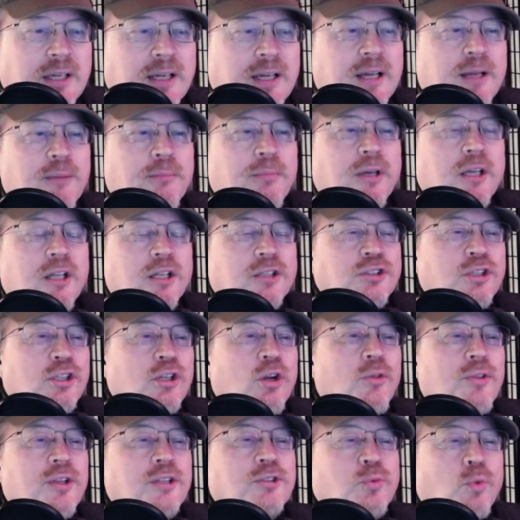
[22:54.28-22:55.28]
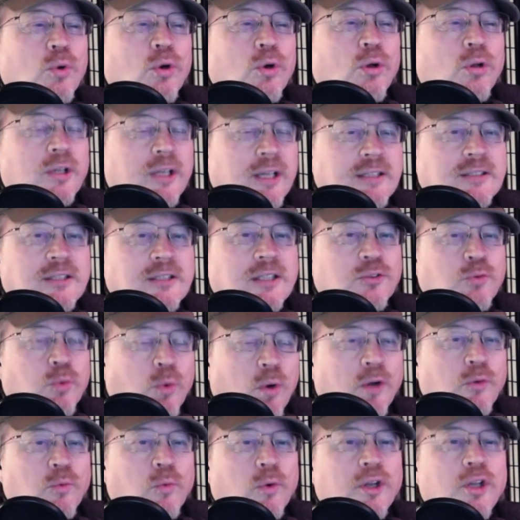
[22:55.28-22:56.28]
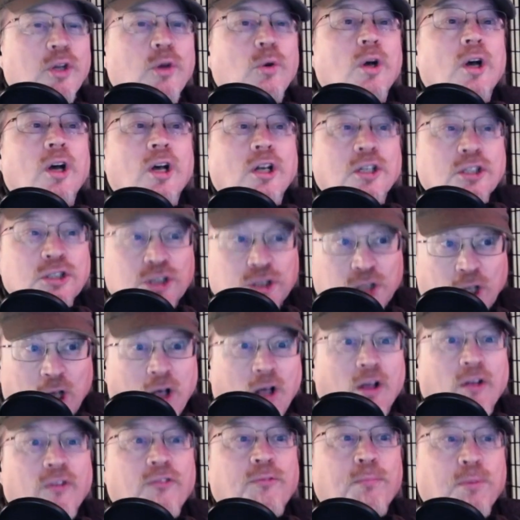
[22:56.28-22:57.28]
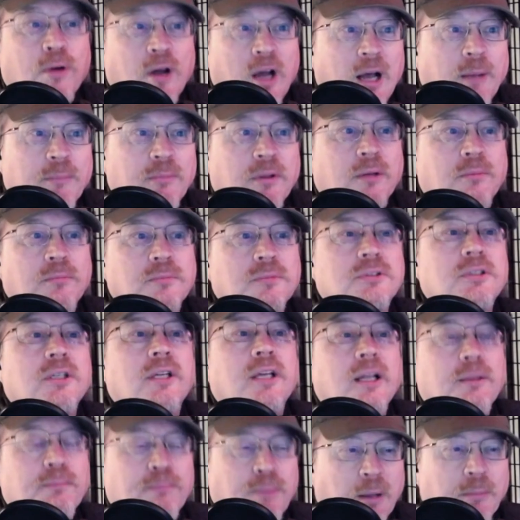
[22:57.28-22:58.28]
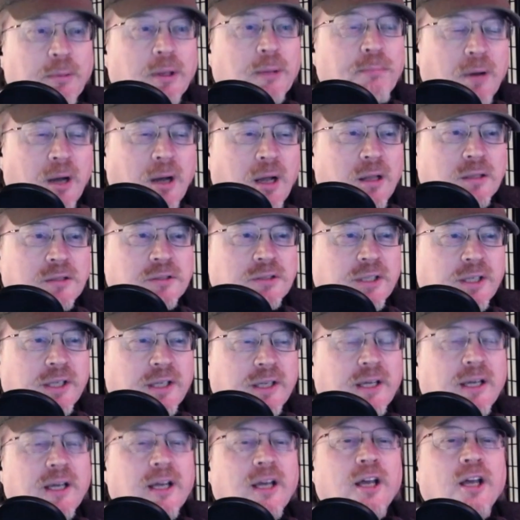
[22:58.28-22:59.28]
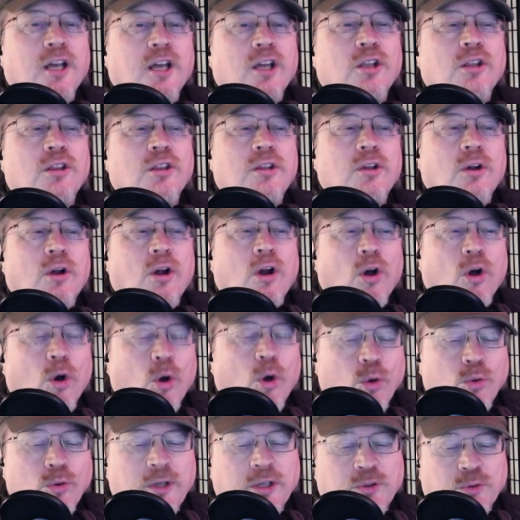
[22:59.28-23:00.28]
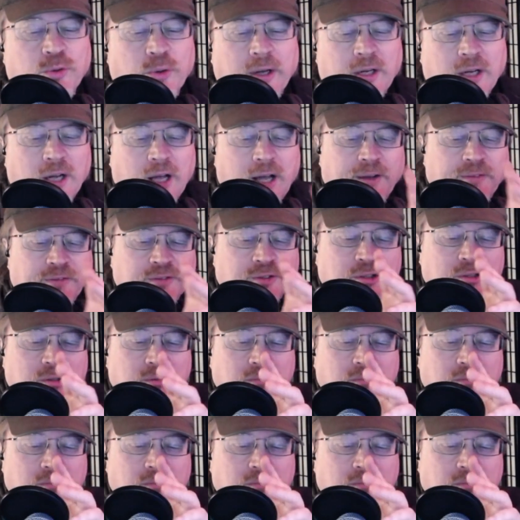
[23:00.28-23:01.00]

Because, you know, this world isn't one where you solve problems in public policy. There are only trade offs.